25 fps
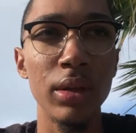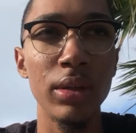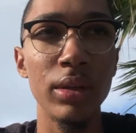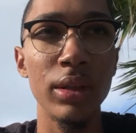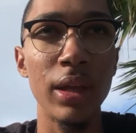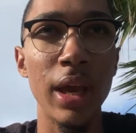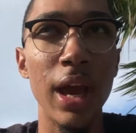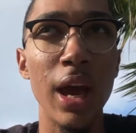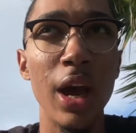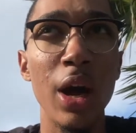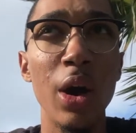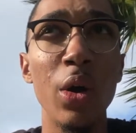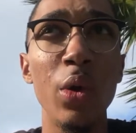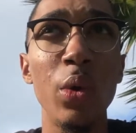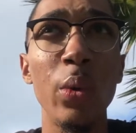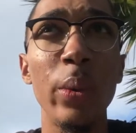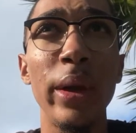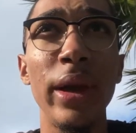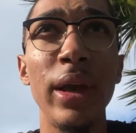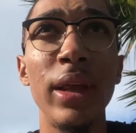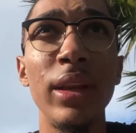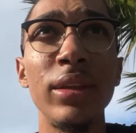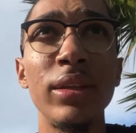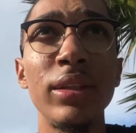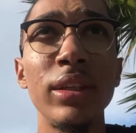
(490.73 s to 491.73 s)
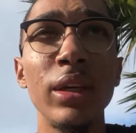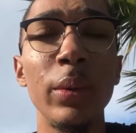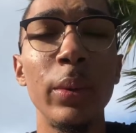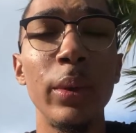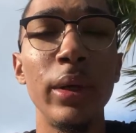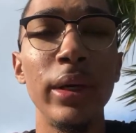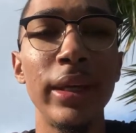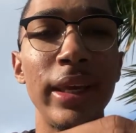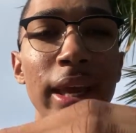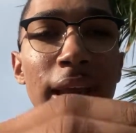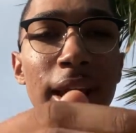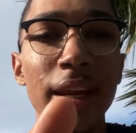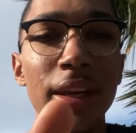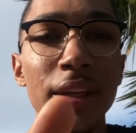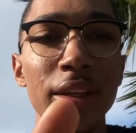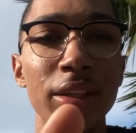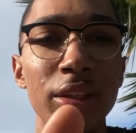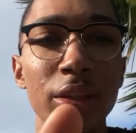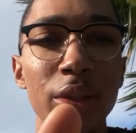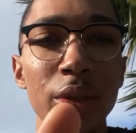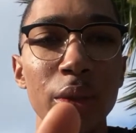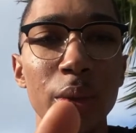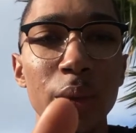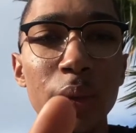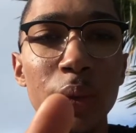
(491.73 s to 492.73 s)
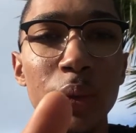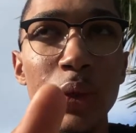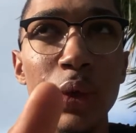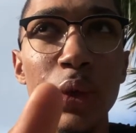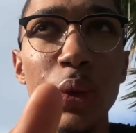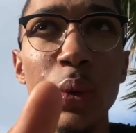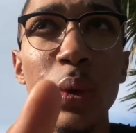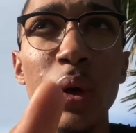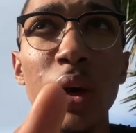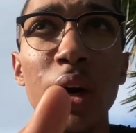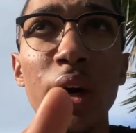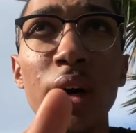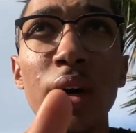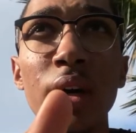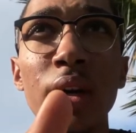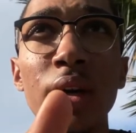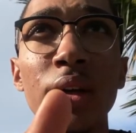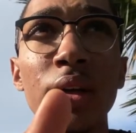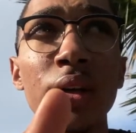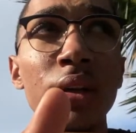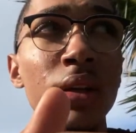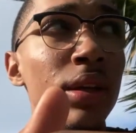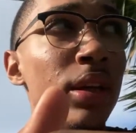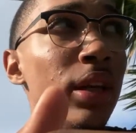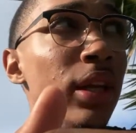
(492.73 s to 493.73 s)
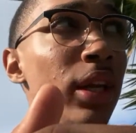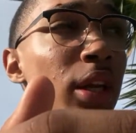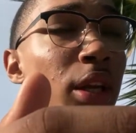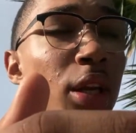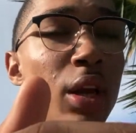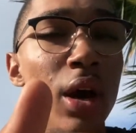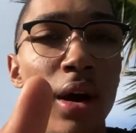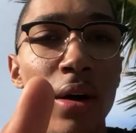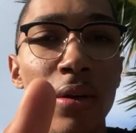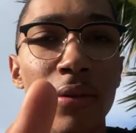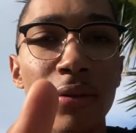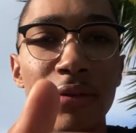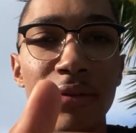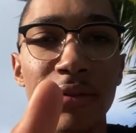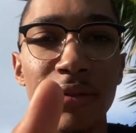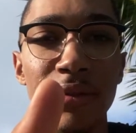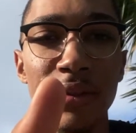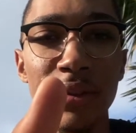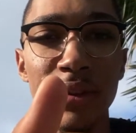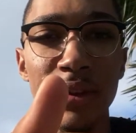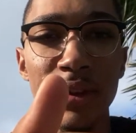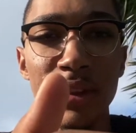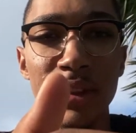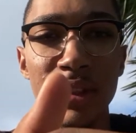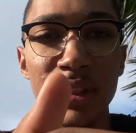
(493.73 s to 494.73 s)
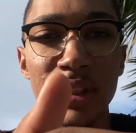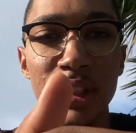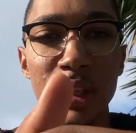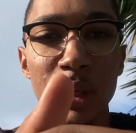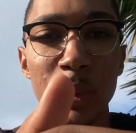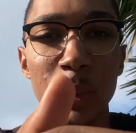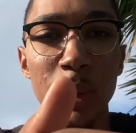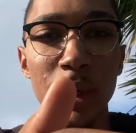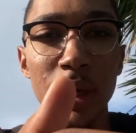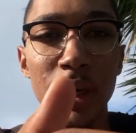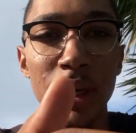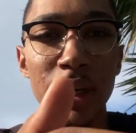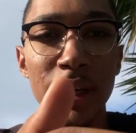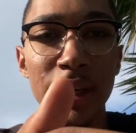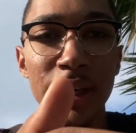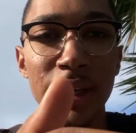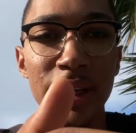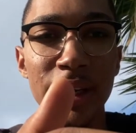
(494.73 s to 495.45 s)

tell when someone caters to who you are enough to where